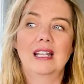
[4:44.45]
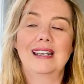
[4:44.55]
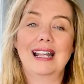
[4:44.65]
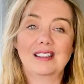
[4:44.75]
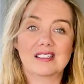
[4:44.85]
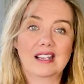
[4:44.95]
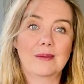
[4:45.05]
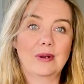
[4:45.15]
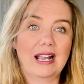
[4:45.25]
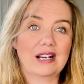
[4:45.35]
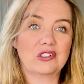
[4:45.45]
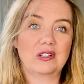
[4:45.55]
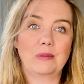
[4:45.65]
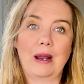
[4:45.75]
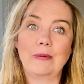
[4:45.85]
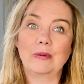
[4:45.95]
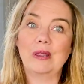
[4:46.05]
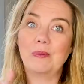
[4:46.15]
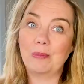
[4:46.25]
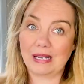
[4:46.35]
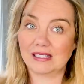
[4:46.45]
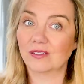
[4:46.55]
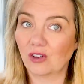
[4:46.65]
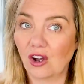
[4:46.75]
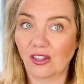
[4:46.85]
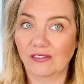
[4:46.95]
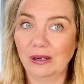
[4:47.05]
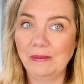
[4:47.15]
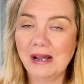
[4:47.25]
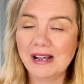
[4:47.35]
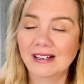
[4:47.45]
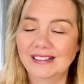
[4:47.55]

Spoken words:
not the same, but actually probably the best of all of them.